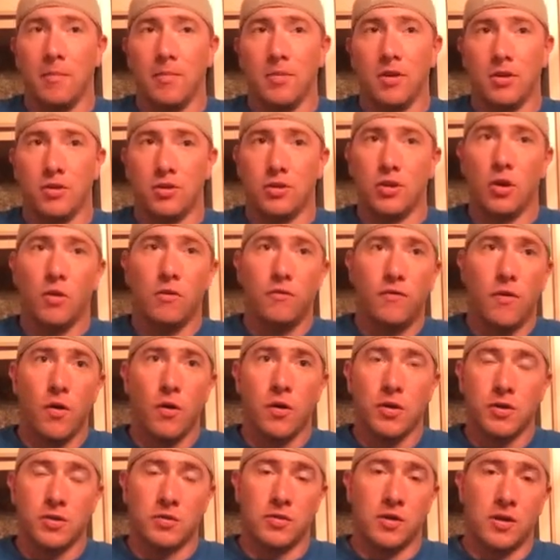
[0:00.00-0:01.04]
They're so
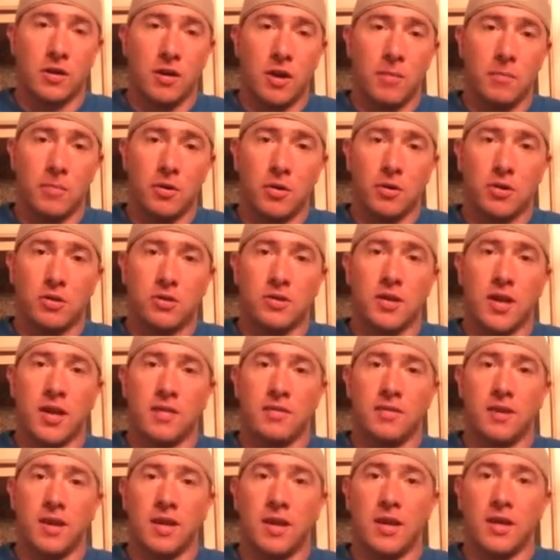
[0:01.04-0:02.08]
focused on the numbers
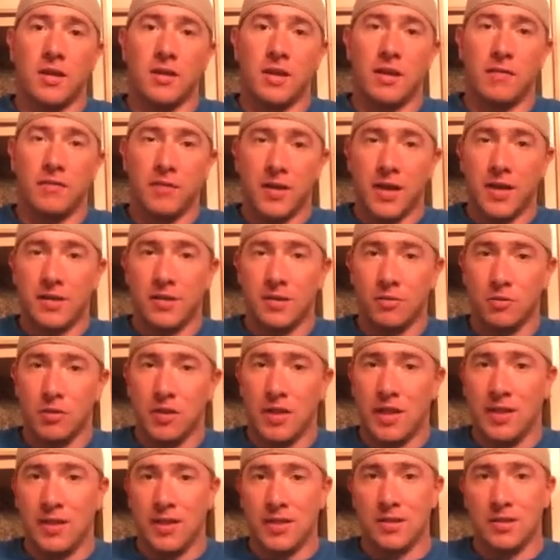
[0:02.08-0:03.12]
that they forget to
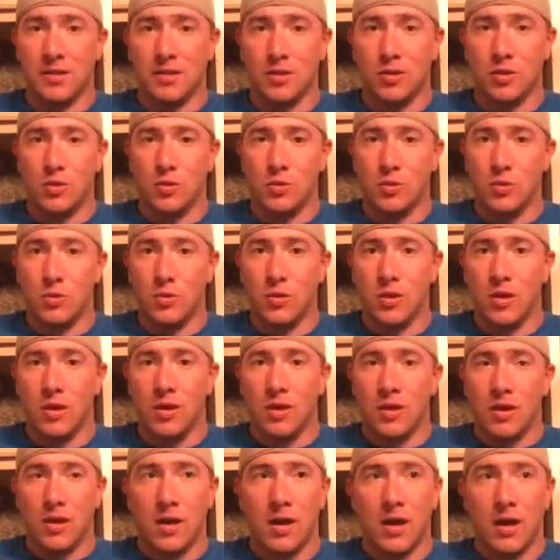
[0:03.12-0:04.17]
really listen to
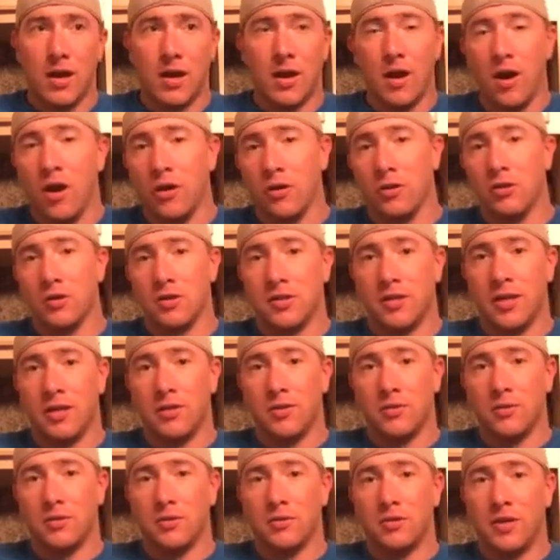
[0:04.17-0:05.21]
hunger
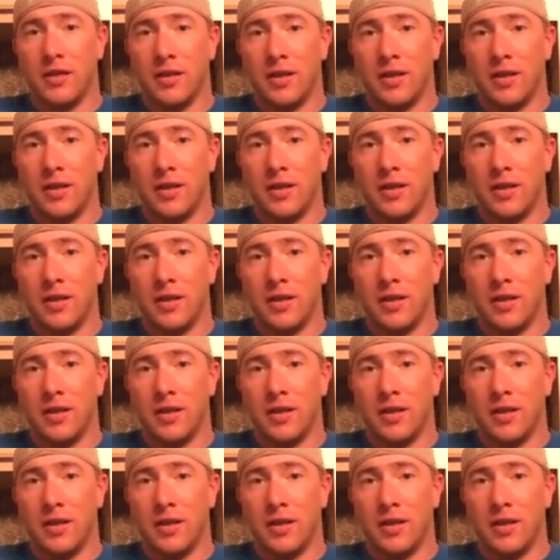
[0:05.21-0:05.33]
signals.